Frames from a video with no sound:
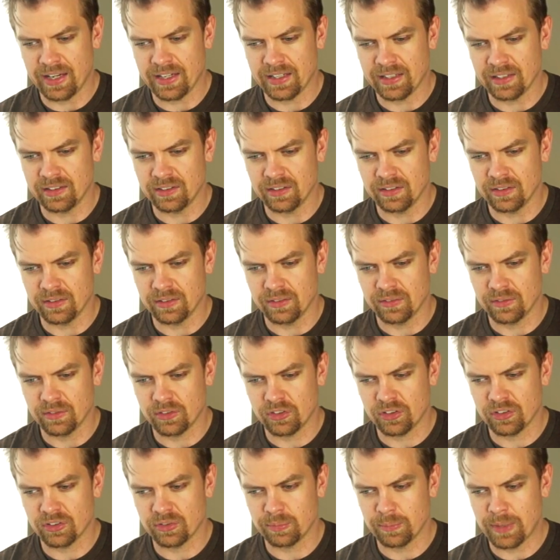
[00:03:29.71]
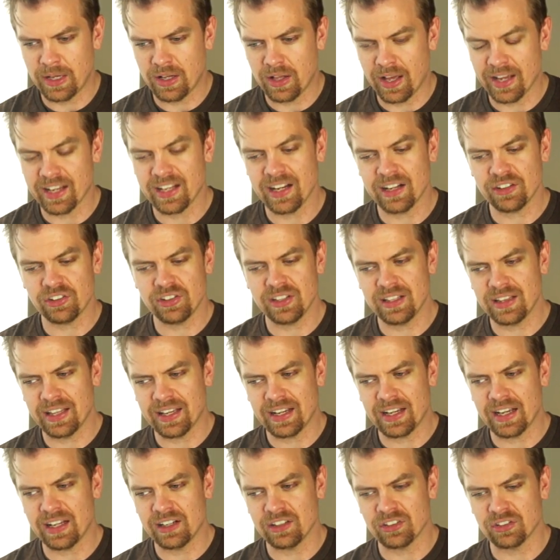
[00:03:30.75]
actually
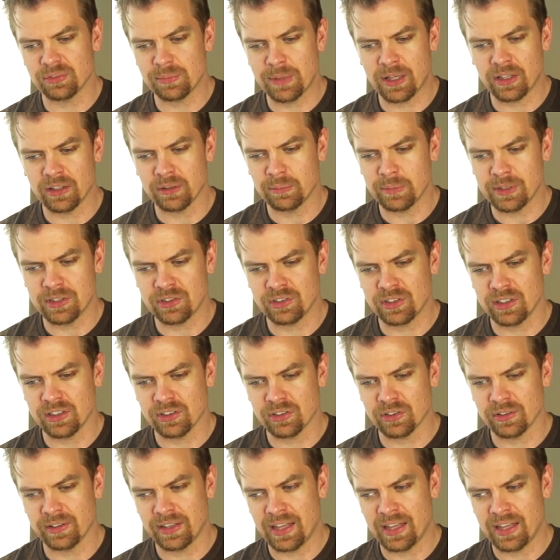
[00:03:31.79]
like kind of smell hibiscus,